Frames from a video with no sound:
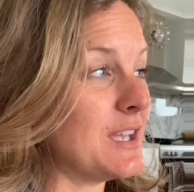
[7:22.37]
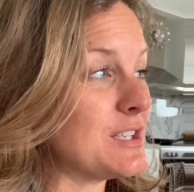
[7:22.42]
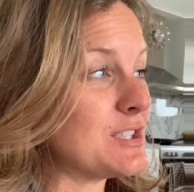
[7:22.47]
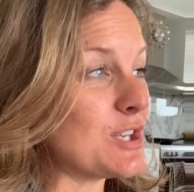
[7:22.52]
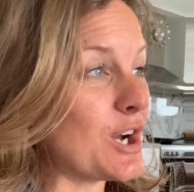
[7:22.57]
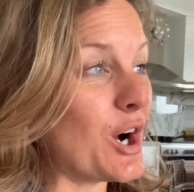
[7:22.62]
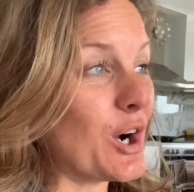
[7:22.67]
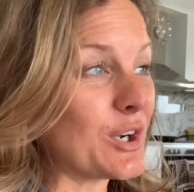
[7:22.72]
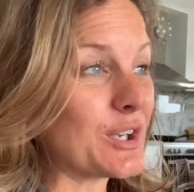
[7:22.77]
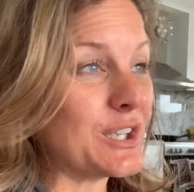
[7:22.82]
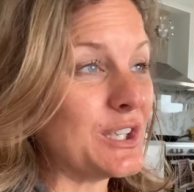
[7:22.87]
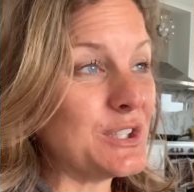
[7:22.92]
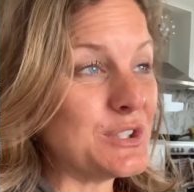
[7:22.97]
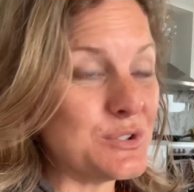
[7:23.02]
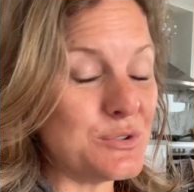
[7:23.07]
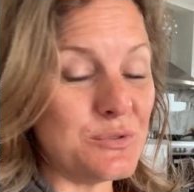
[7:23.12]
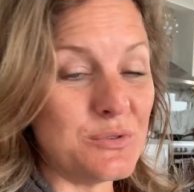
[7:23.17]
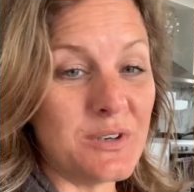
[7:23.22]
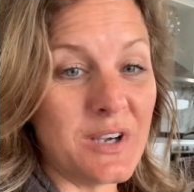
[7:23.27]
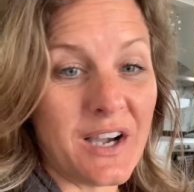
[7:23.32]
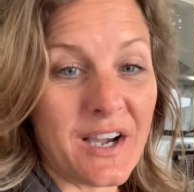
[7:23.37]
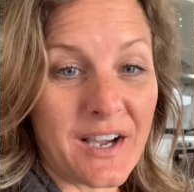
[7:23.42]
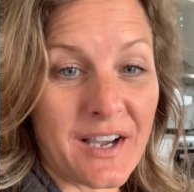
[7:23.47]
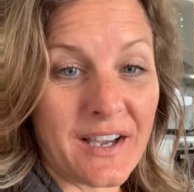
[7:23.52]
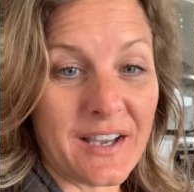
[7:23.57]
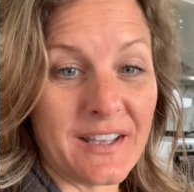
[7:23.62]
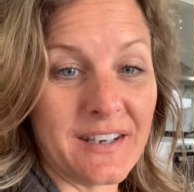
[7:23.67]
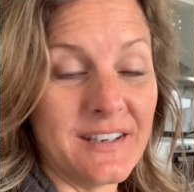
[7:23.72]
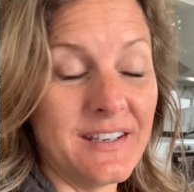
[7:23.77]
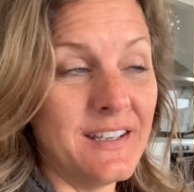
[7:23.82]
talking to
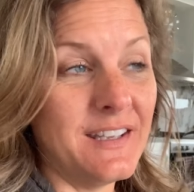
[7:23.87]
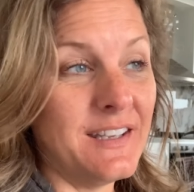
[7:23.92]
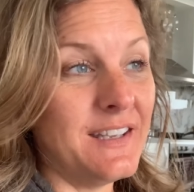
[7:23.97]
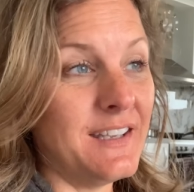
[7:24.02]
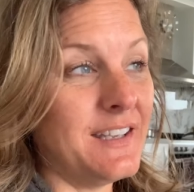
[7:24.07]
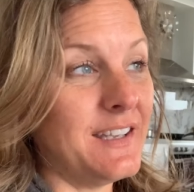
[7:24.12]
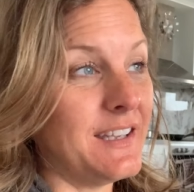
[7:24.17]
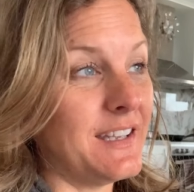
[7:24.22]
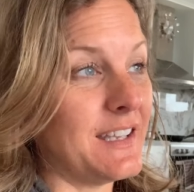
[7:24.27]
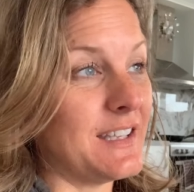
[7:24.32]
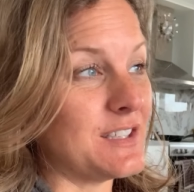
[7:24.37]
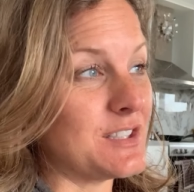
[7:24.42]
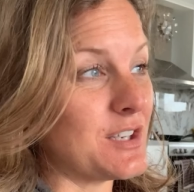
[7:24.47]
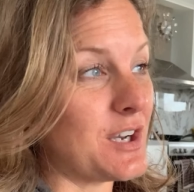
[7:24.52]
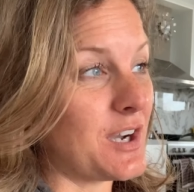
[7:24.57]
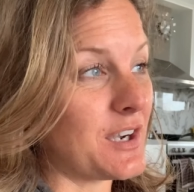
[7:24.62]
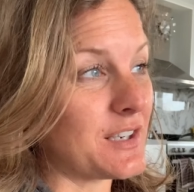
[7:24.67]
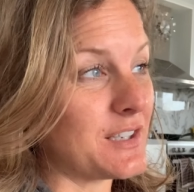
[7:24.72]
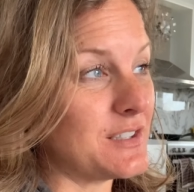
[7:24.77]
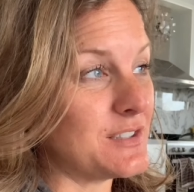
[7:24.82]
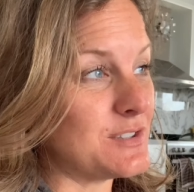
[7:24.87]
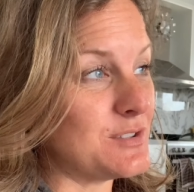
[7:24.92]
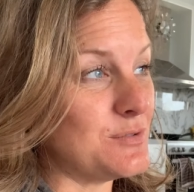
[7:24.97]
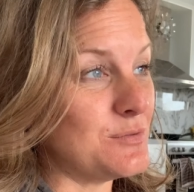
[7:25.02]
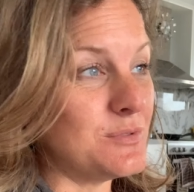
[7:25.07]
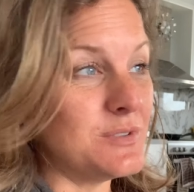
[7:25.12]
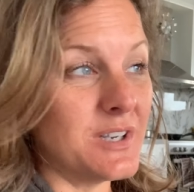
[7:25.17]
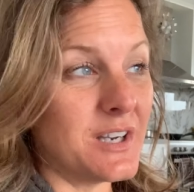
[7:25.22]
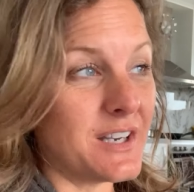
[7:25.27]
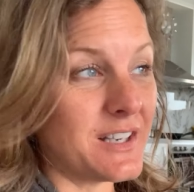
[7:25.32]
God and talking to
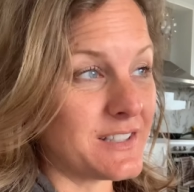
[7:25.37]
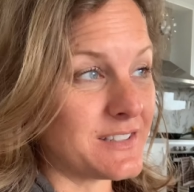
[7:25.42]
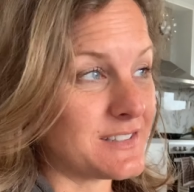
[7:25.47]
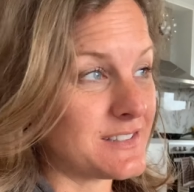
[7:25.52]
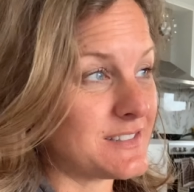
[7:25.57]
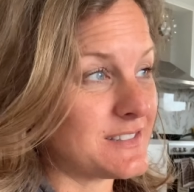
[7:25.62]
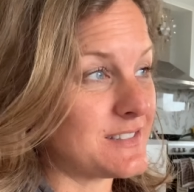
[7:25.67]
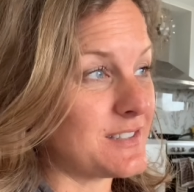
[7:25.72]
Gus,